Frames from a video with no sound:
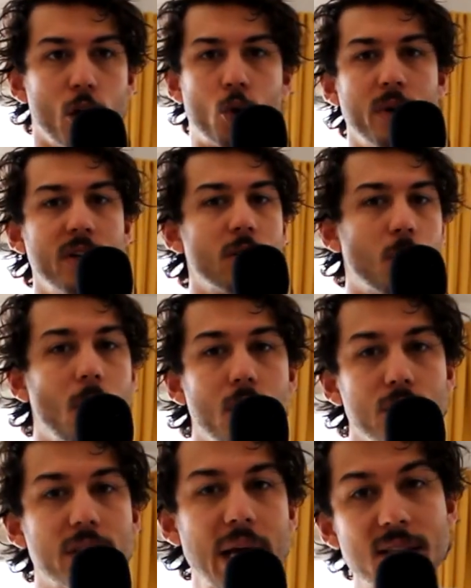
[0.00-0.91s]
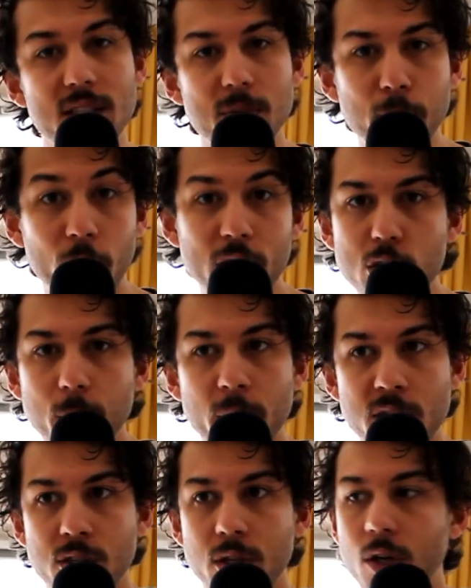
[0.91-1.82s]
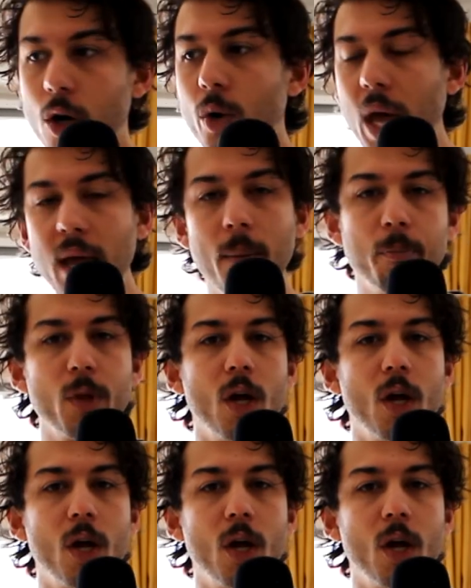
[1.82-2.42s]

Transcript: Grindelwald gets put into prison, okay?